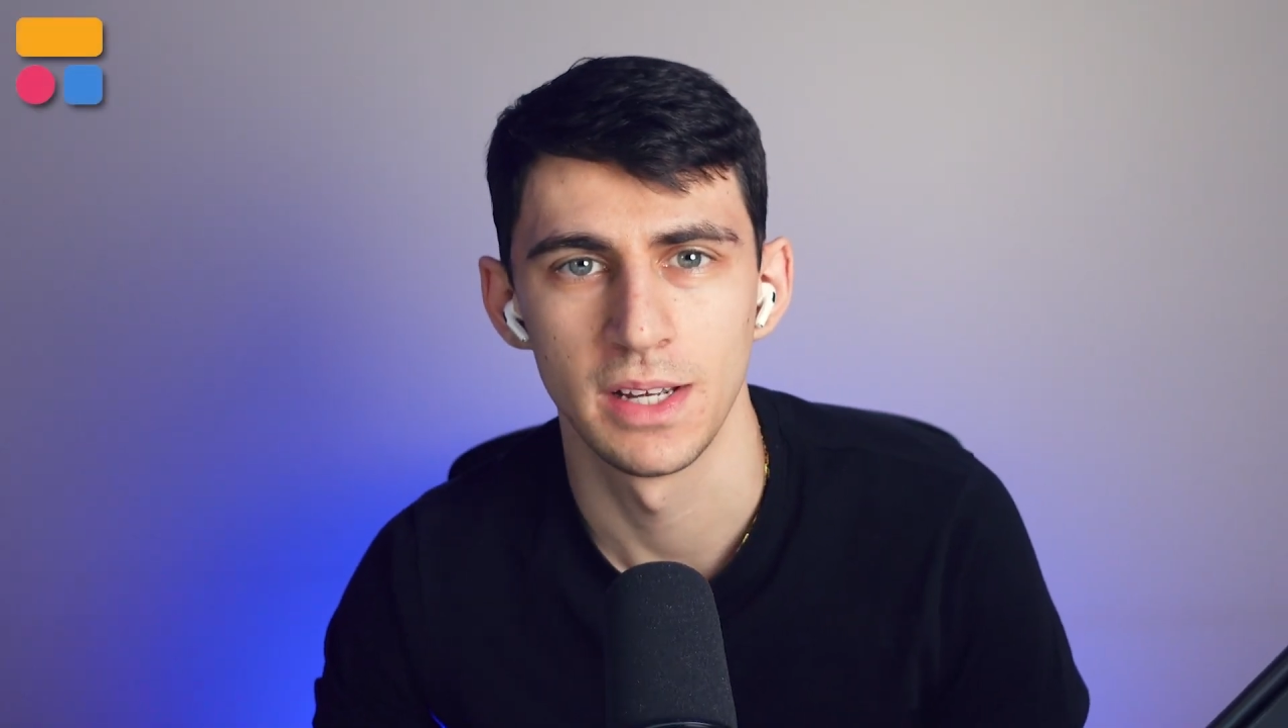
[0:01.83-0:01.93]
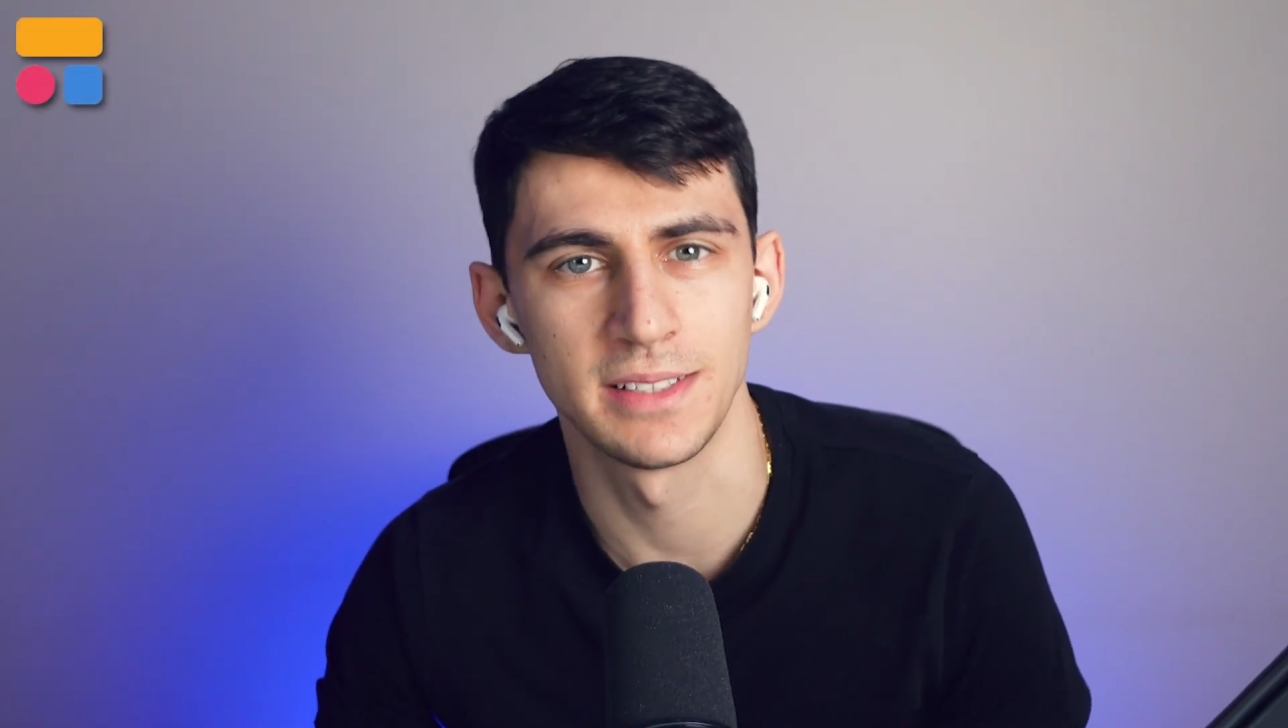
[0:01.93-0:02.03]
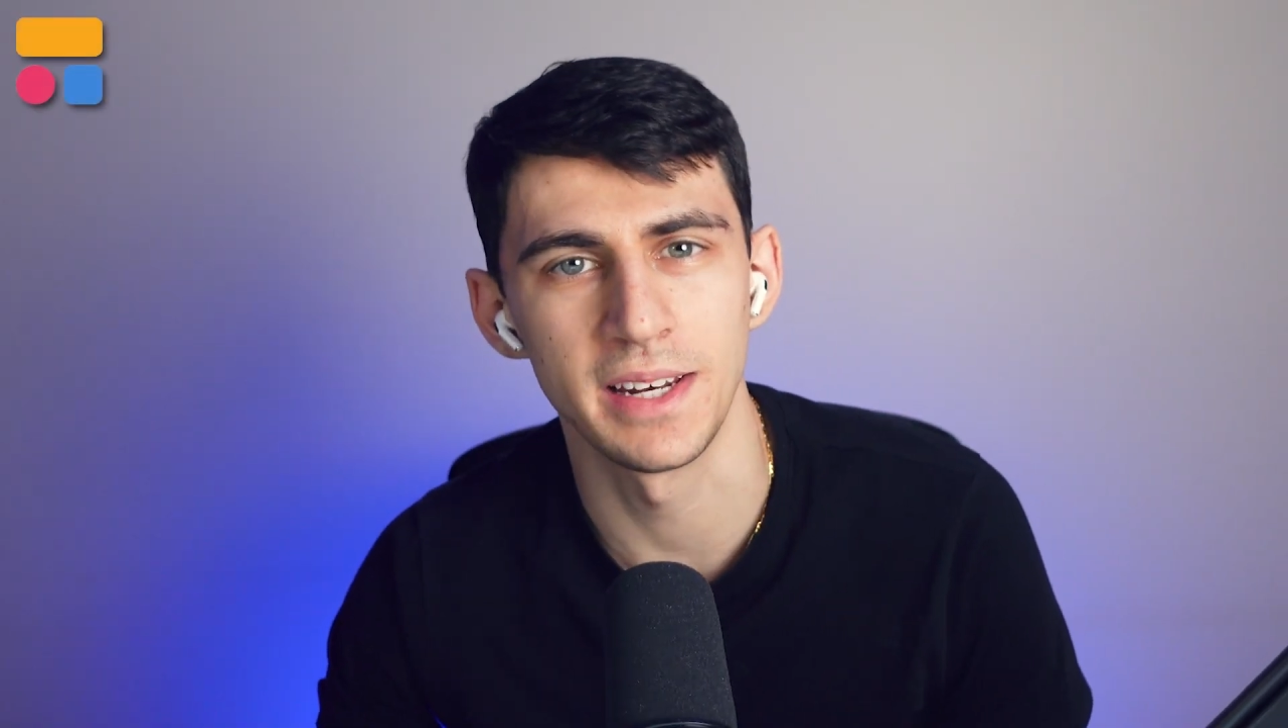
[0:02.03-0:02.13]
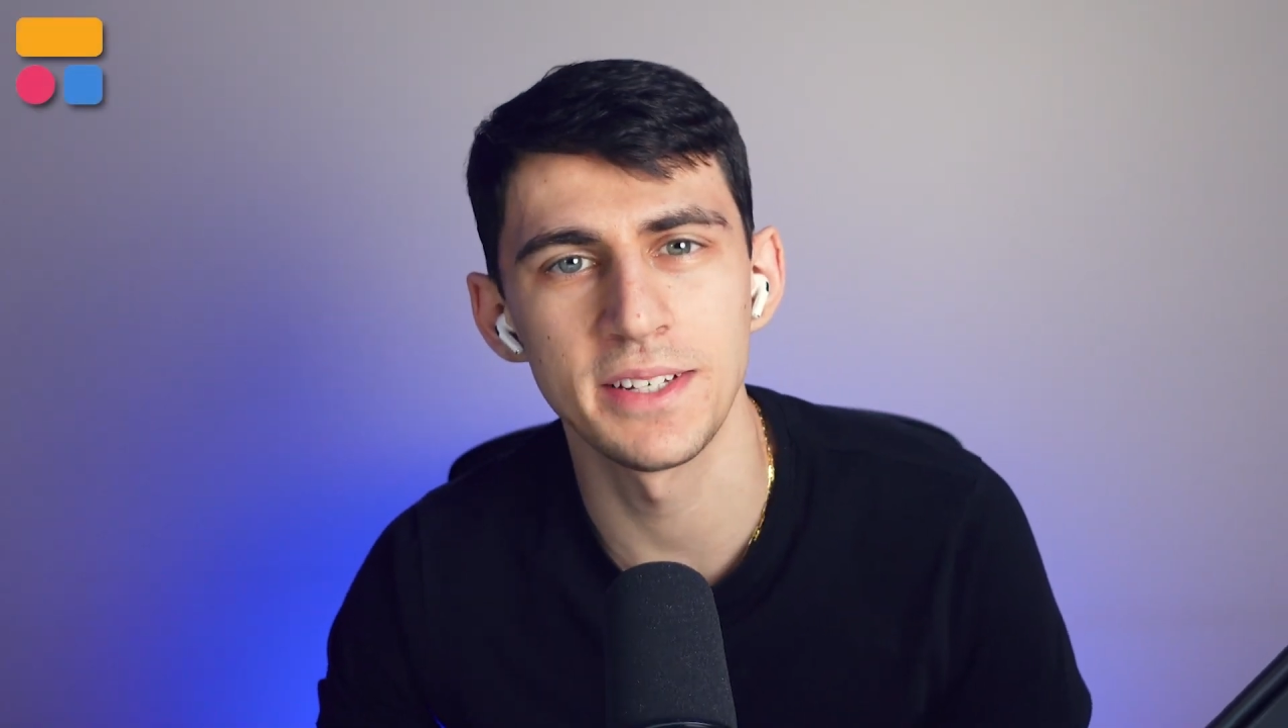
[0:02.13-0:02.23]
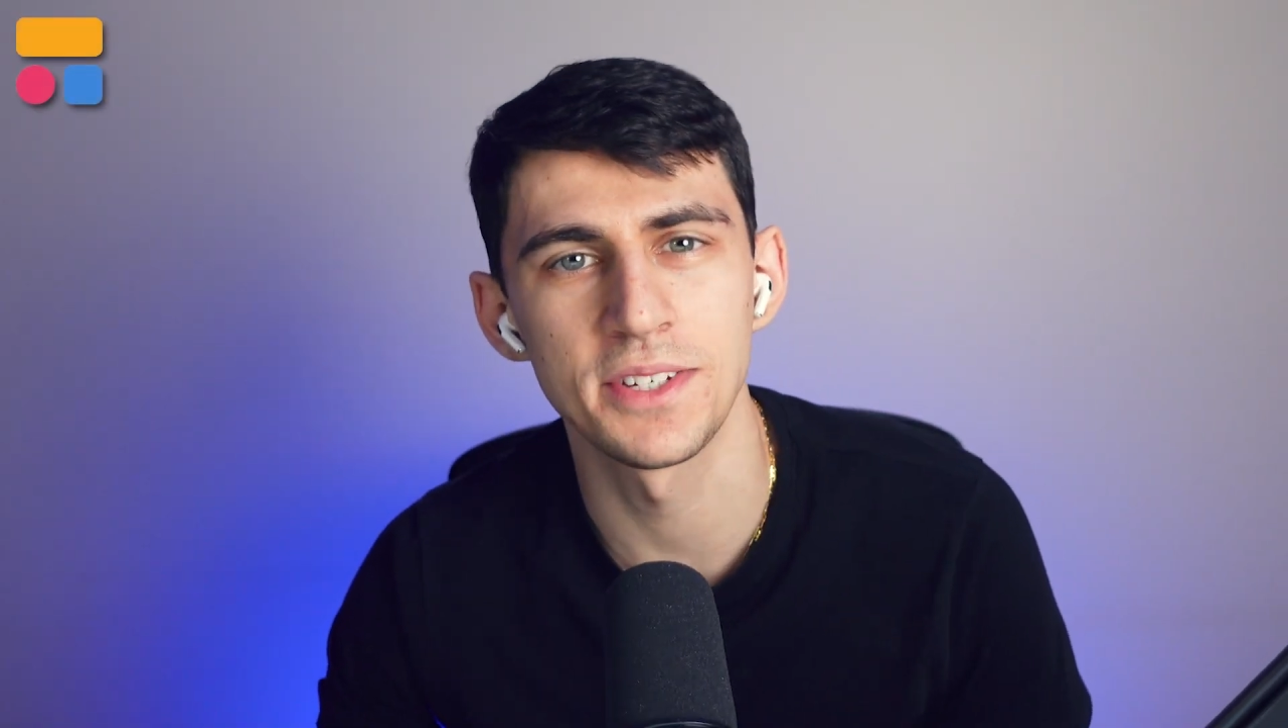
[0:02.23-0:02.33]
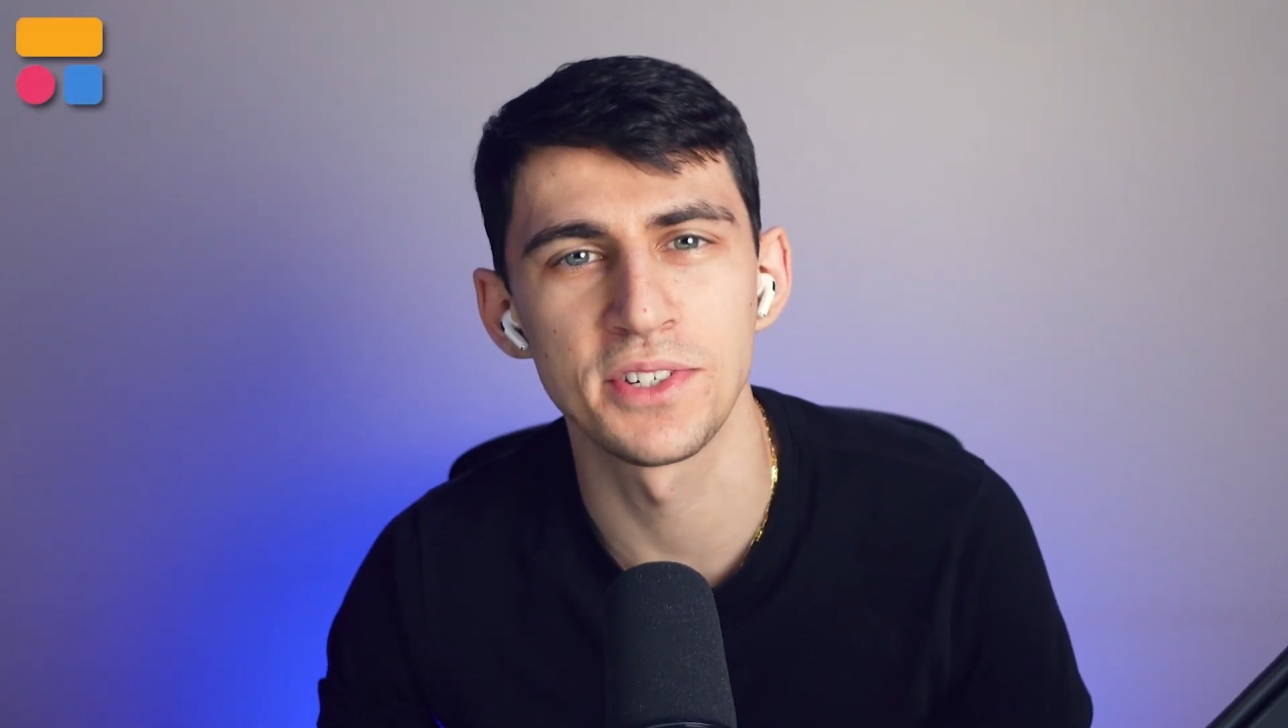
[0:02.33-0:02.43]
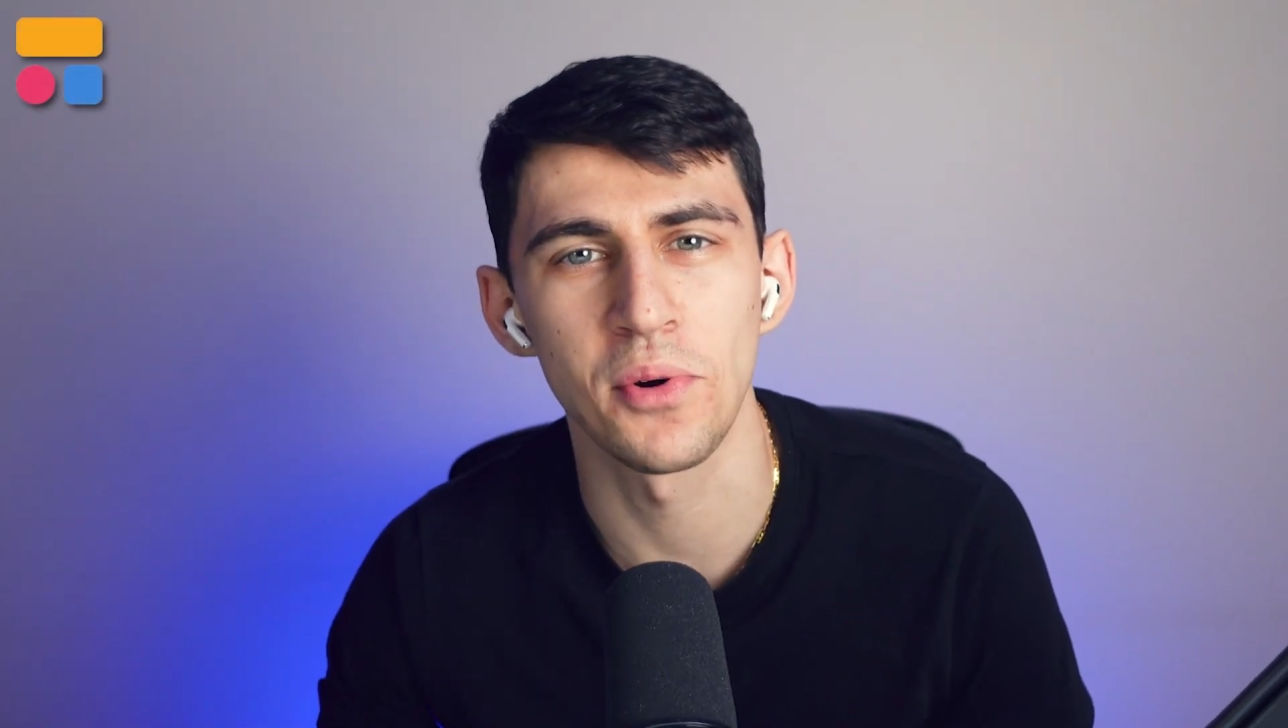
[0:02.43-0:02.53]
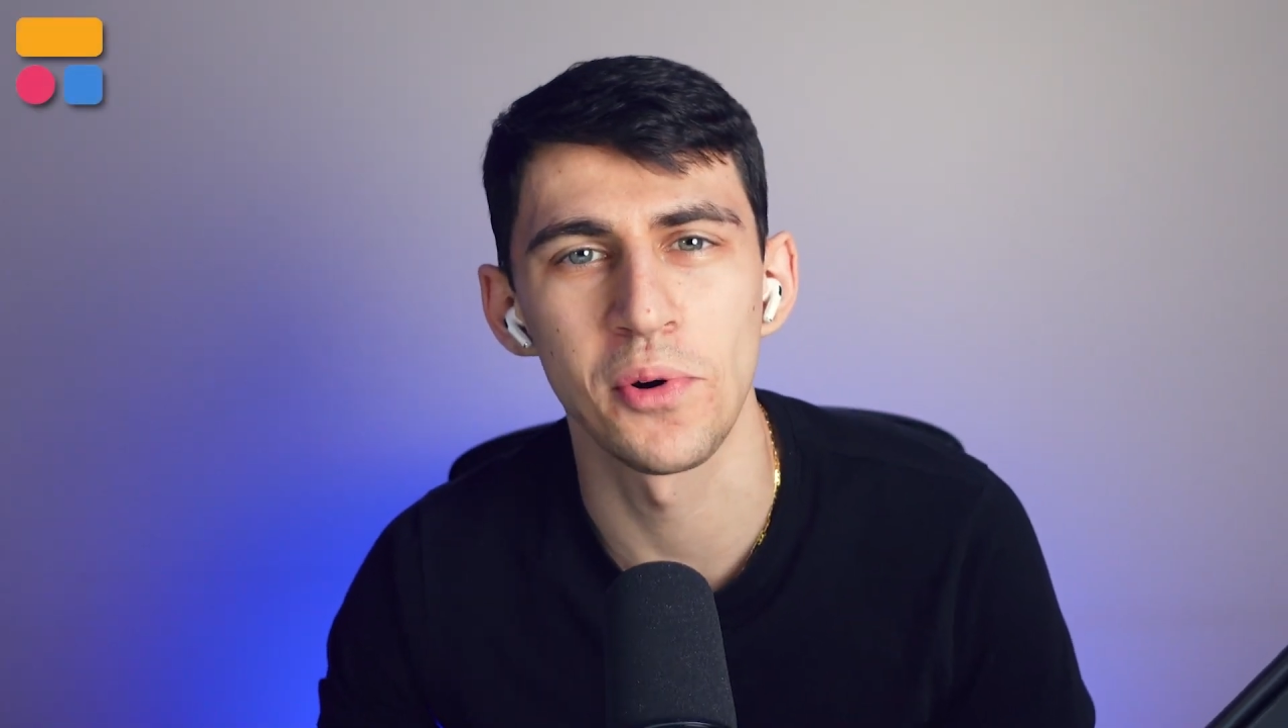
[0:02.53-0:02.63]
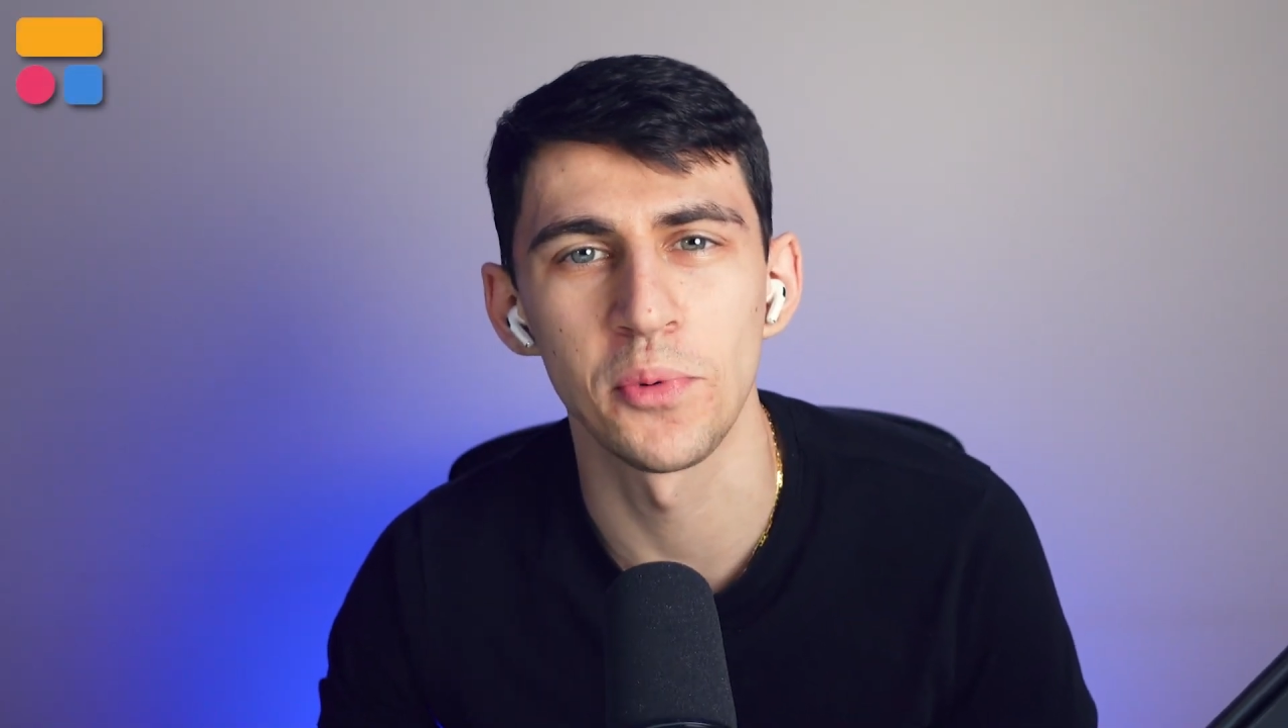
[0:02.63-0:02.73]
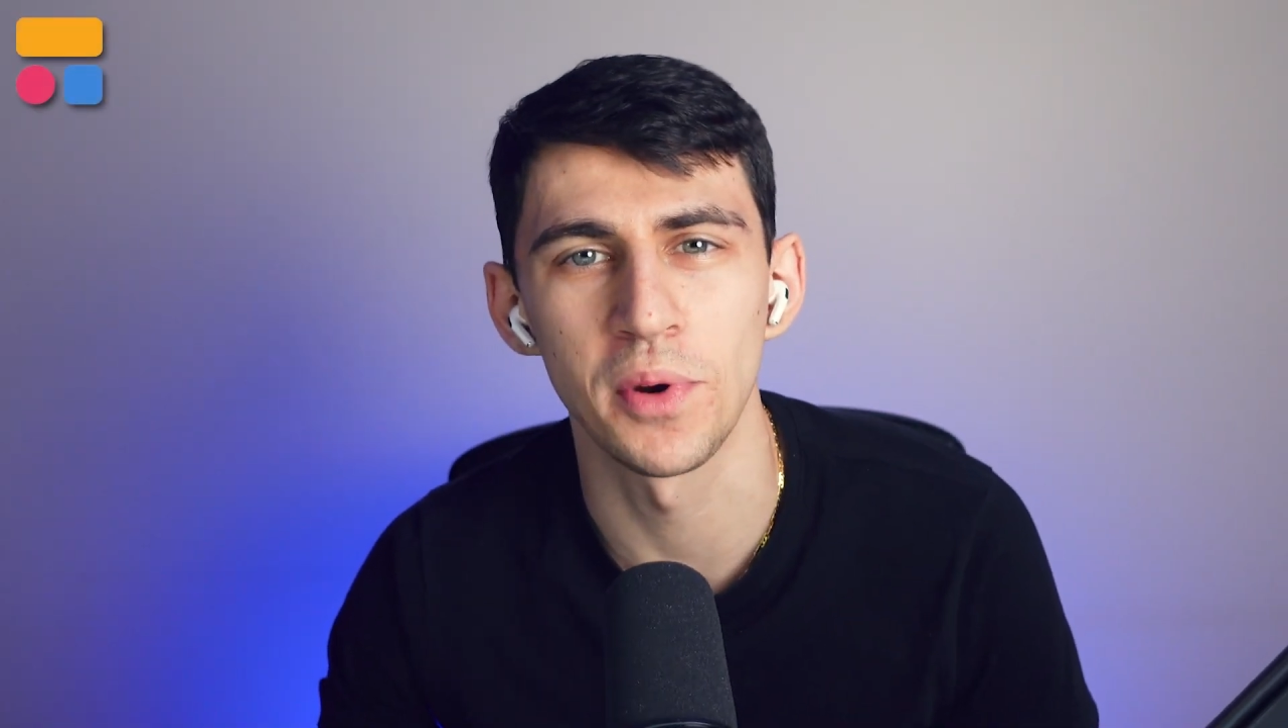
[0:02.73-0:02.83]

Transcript: In today's tutorial,